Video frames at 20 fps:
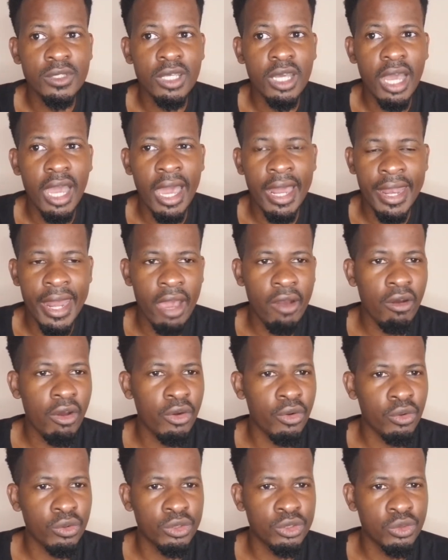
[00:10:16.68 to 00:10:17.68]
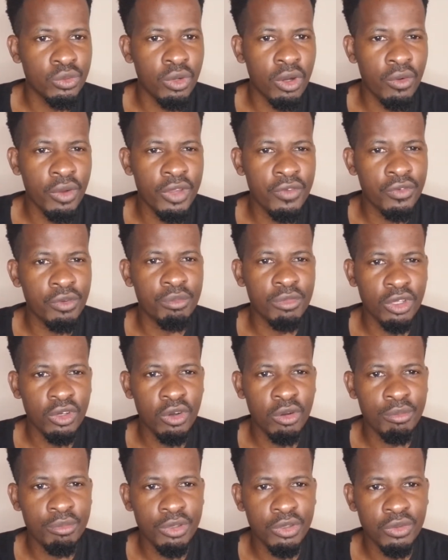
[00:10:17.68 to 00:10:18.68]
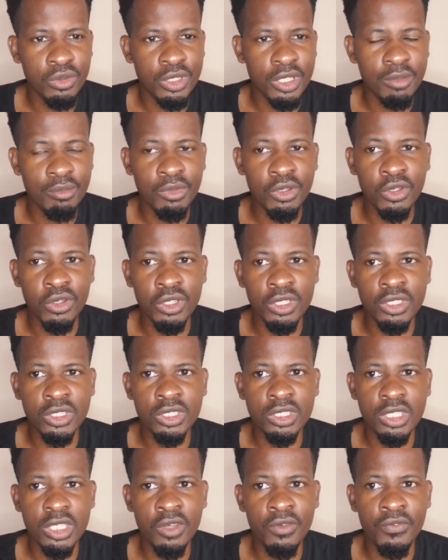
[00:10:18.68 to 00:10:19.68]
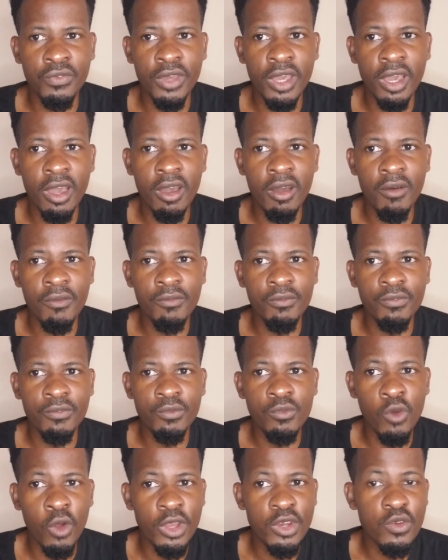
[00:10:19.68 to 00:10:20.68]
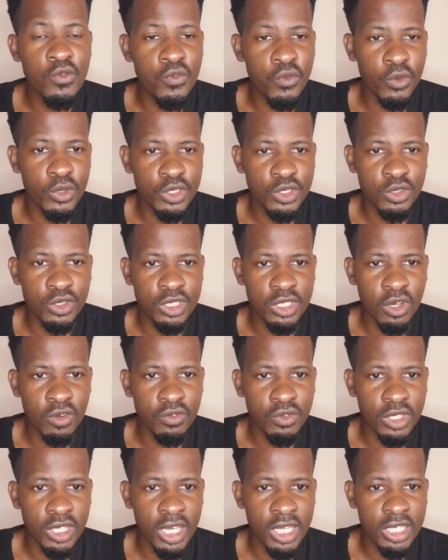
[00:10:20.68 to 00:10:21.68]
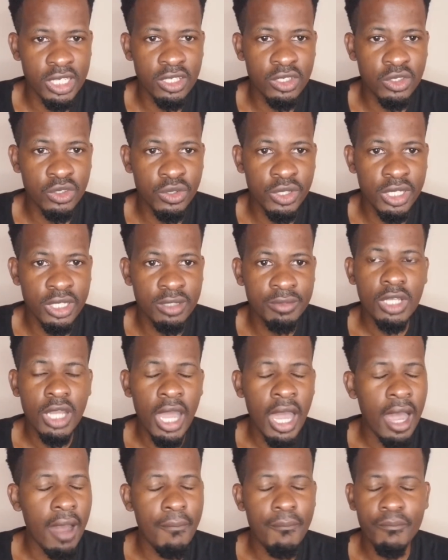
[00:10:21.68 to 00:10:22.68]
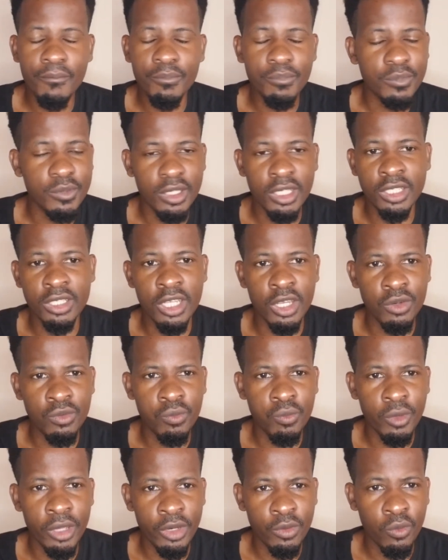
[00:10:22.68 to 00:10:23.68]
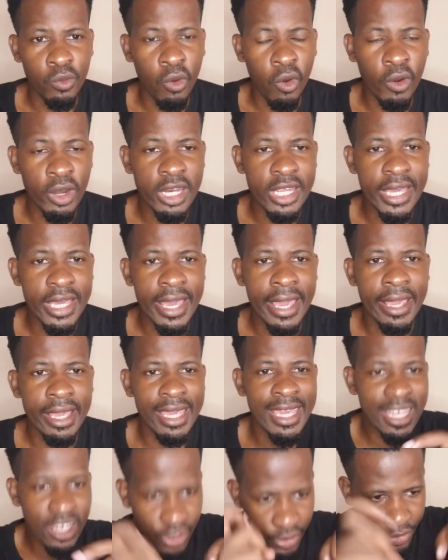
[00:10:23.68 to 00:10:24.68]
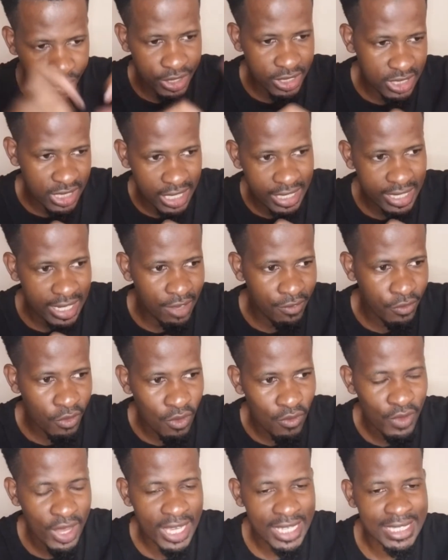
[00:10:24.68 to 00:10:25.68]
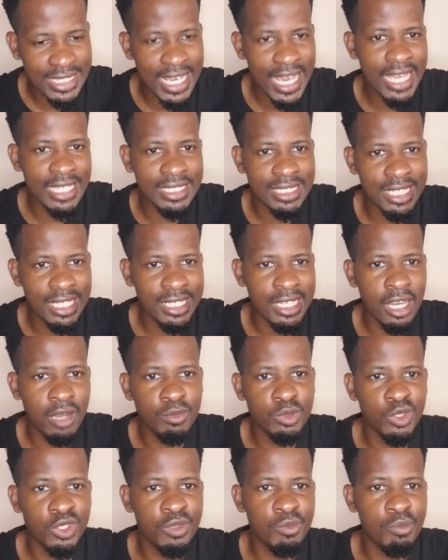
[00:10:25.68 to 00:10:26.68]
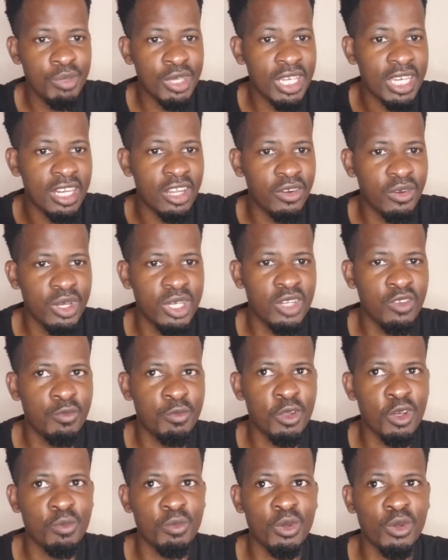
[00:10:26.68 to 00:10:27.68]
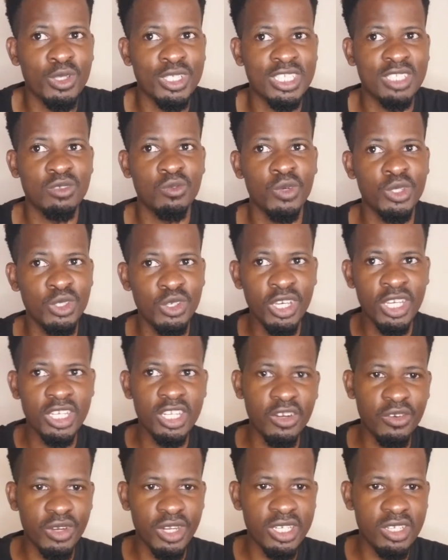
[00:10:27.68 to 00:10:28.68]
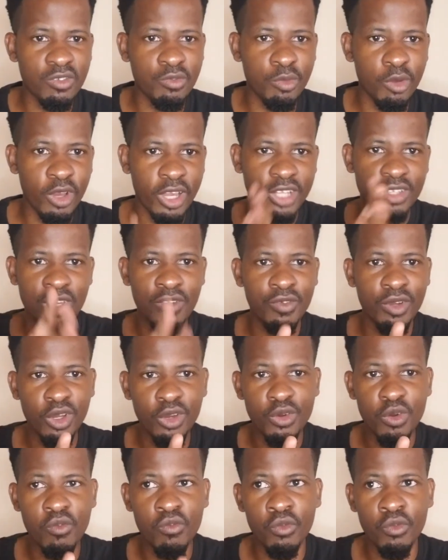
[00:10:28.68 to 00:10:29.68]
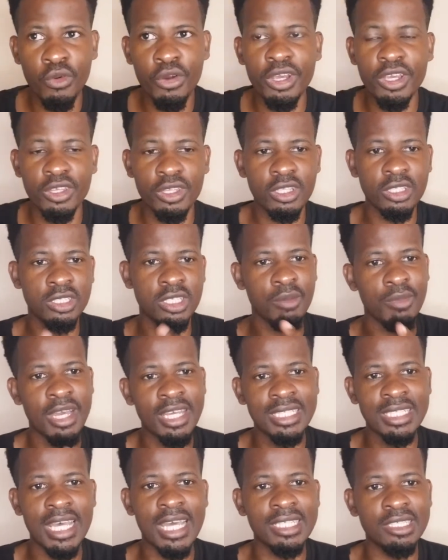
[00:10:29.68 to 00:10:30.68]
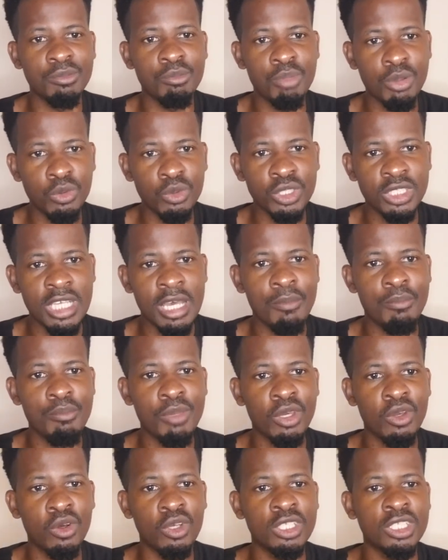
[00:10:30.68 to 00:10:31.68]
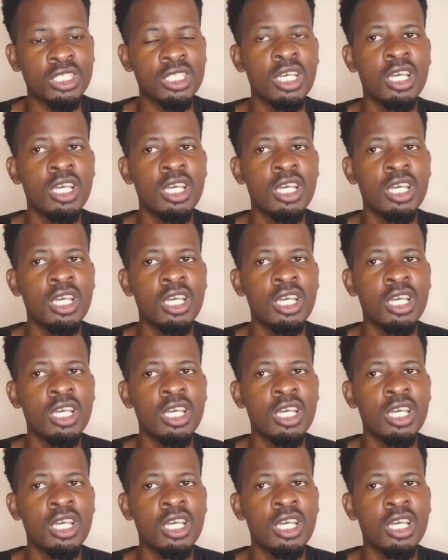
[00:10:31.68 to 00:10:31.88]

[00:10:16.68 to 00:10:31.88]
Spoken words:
an hour or two away from the computer, because if you're going to force yourself to get into it, it will only increase that level of anxiety that comes with being in a creative block. Because when you hit a creative block and you have a lot of work, some anxiety builds up because